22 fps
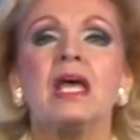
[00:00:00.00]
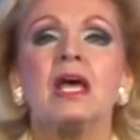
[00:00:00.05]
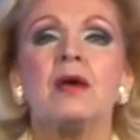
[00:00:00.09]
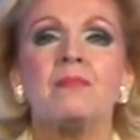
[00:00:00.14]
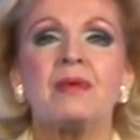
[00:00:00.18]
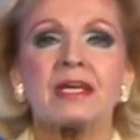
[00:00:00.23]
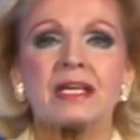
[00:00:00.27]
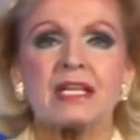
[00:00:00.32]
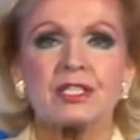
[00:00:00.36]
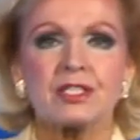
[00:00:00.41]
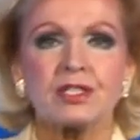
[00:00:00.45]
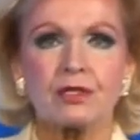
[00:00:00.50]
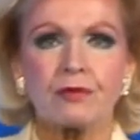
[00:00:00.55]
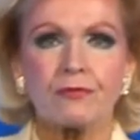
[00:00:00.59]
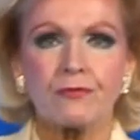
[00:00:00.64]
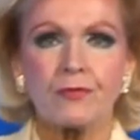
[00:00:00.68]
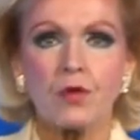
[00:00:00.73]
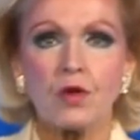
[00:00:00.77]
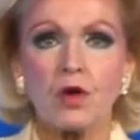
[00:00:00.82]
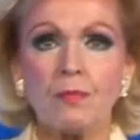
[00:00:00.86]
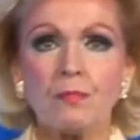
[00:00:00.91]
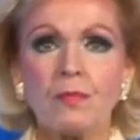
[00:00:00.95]
Because the
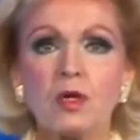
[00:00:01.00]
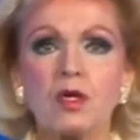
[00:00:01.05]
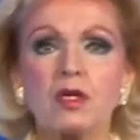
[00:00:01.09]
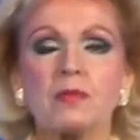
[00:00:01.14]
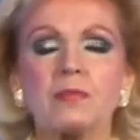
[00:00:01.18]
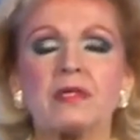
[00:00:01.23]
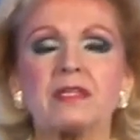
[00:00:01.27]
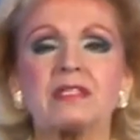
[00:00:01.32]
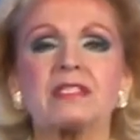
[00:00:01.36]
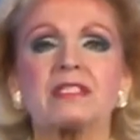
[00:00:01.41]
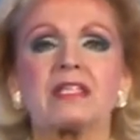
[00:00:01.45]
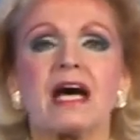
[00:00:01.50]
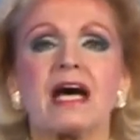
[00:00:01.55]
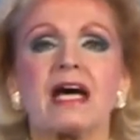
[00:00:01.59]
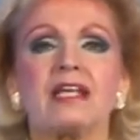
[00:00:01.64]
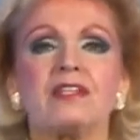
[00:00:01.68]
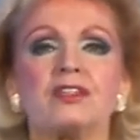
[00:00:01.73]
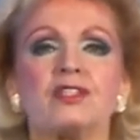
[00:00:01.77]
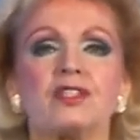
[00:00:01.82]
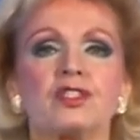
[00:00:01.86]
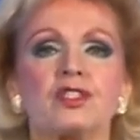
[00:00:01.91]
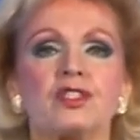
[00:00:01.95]
four mutable
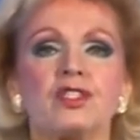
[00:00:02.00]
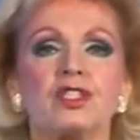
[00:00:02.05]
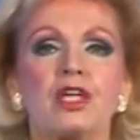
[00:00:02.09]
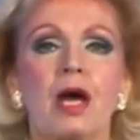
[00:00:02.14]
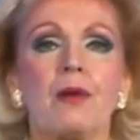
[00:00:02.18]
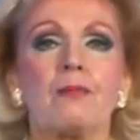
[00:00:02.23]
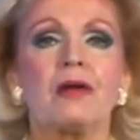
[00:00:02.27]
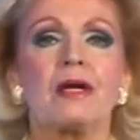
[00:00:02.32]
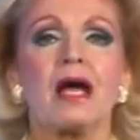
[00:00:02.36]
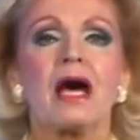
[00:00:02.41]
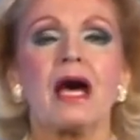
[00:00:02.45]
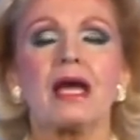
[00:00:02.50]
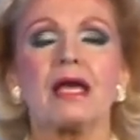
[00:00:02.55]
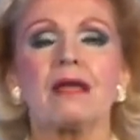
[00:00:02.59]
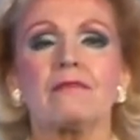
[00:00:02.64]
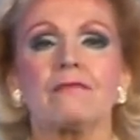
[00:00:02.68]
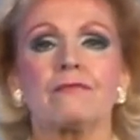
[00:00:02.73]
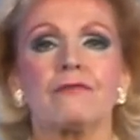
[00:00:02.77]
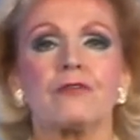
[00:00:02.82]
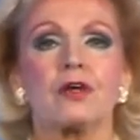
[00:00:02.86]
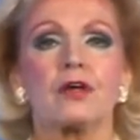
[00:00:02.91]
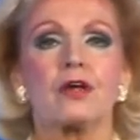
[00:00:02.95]
signs, Gemini,
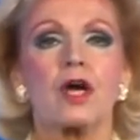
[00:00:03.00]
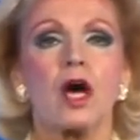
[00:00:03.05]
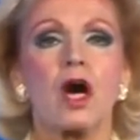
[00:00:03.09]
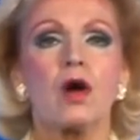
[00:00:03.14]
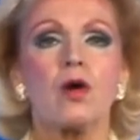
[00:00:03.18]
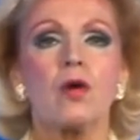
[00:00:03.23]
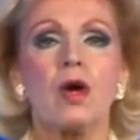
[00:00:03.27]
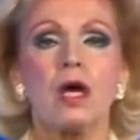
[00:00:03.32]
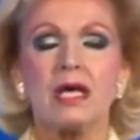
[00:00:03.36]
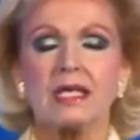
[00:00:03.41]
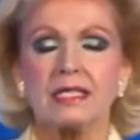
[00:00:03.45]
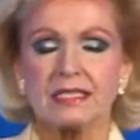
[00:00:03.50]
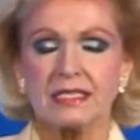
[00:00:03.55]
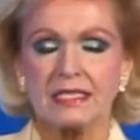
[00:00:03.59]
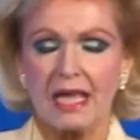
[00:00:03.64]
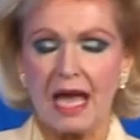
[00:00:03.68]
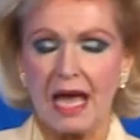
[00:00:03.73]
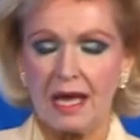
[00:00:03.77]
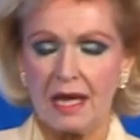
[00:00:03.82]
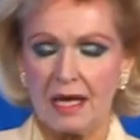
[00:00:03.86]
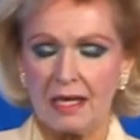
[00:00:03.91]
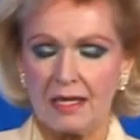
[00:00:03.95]
Virgo,
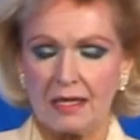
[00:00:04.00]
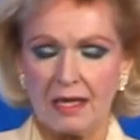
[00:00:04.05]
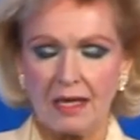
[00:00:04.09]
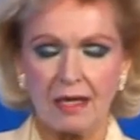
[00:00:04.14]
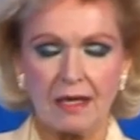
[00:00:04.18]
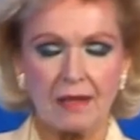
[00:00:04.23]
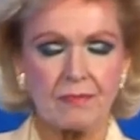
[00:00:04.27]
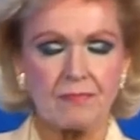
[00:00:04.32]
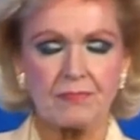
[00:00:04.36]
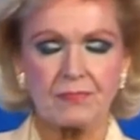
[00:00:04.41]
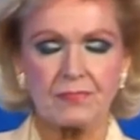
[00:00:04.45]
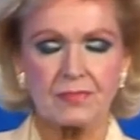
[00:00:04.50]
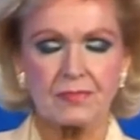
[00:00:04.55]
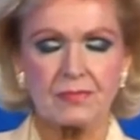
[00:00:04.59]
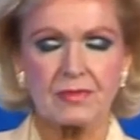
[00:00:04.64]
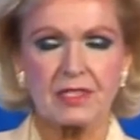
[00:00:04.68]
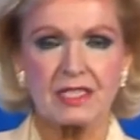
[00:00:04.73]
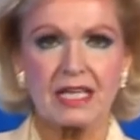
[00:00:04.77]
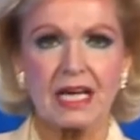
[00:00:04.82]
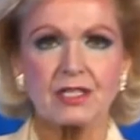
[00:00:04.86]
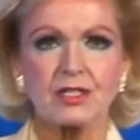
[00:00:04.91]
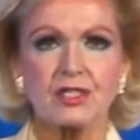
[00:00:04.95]
Sat, um,
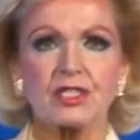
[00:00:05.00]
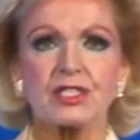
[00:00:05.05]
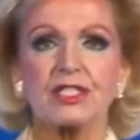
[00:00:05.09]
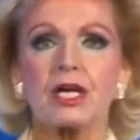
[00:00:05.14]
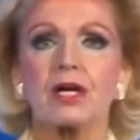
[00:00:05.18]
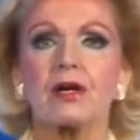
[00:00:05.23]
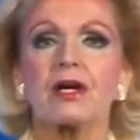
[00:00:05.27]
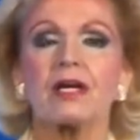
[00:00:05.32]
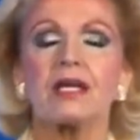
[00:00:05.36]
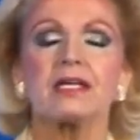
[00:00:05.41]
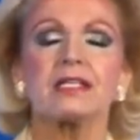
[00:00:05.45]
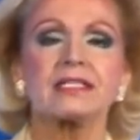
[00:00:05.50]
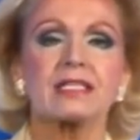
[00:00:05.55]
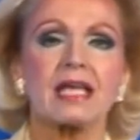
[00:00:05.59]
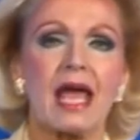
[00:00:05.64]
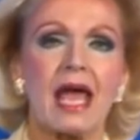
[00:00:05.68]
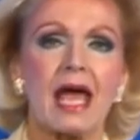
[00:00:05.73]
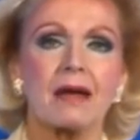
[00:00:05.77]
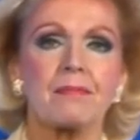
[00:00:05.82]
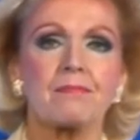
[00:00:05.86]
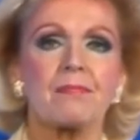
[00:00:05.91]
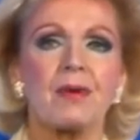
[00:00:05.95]
Sagittarius,
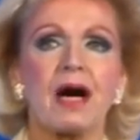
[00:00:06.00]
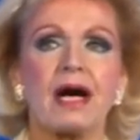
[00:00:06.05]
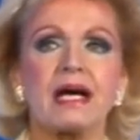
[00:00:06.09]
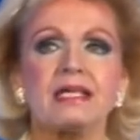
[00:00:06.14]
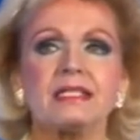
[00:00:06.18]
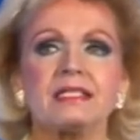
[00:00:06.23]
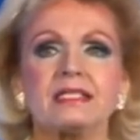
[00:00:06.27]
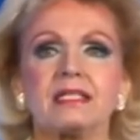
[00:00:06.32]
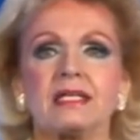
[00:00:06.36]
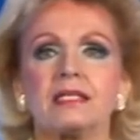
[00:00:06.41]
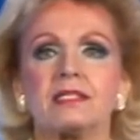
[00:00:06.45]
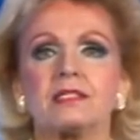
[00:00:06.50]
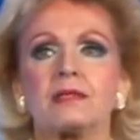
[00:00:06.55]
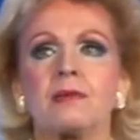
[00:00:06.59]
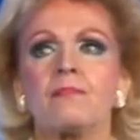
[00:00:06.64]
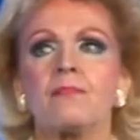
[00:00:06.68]
and Pisces,